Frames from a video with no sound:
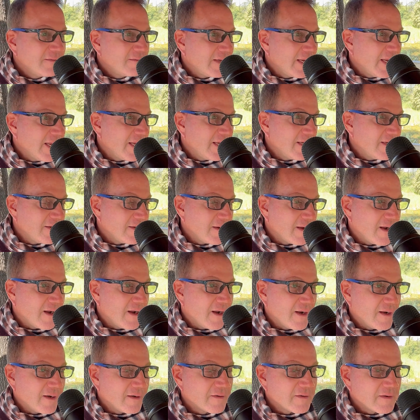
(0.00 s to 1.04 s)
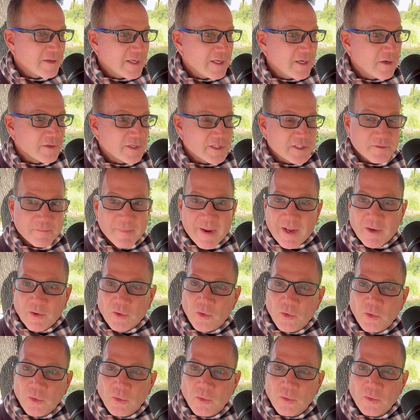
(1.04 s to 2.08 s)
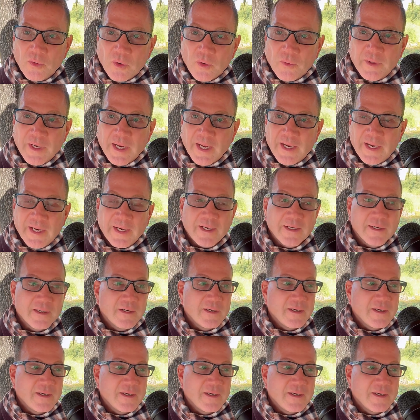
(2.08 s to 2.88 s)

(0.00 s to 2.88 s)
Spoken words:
and you know, it doesn't matter who, okay.